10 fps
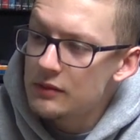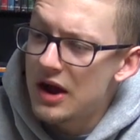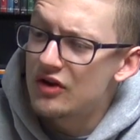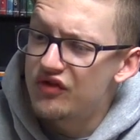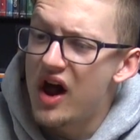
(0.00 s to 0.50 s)

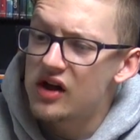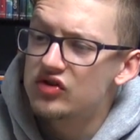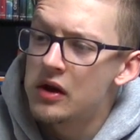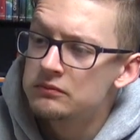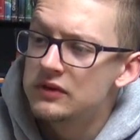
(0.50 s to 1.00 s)
Matter of
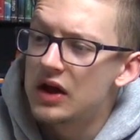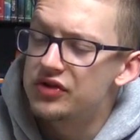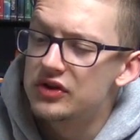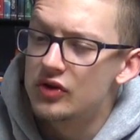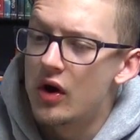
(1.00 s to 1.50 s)
fact, I
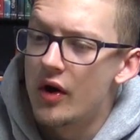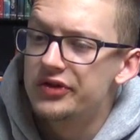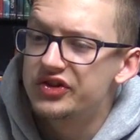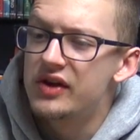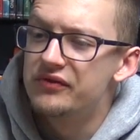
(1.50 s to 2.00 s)
think they're all
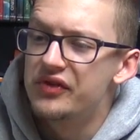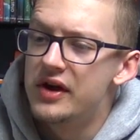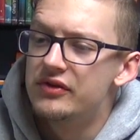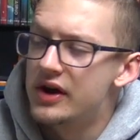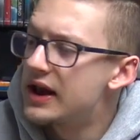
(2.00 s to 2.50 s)
the same
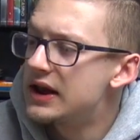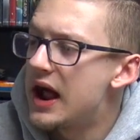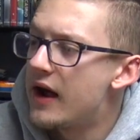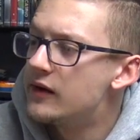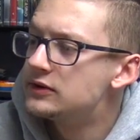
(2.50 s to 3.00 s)
flavor
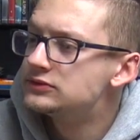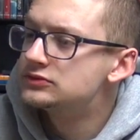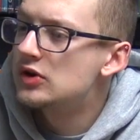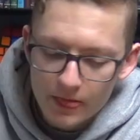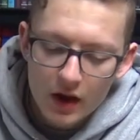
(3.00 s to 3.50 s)
anyhow.
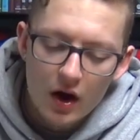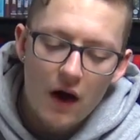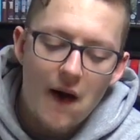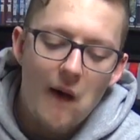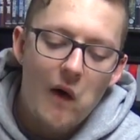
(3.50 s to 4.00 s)

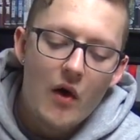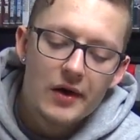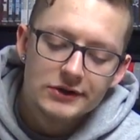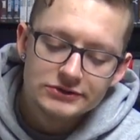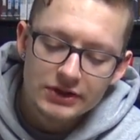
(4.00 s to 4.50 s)
Ugh,
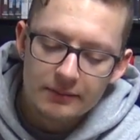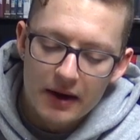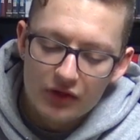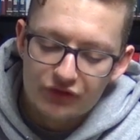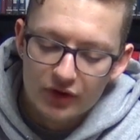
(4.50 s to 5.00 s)
that
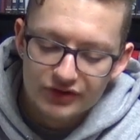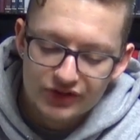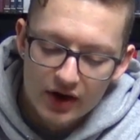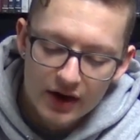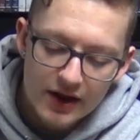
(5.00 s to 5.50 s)
mouthful is
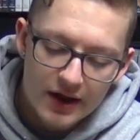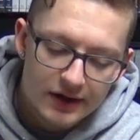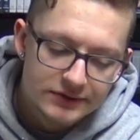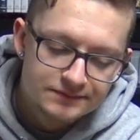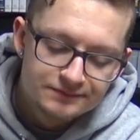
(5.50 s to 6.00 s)
done.
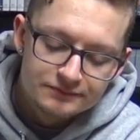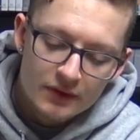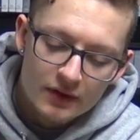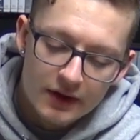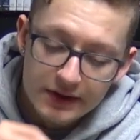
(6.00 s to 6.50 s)

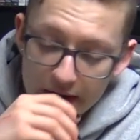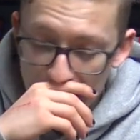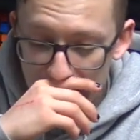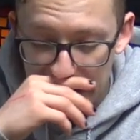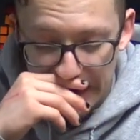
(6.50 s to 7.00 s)
Thank
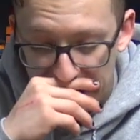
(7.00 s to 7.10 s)
God.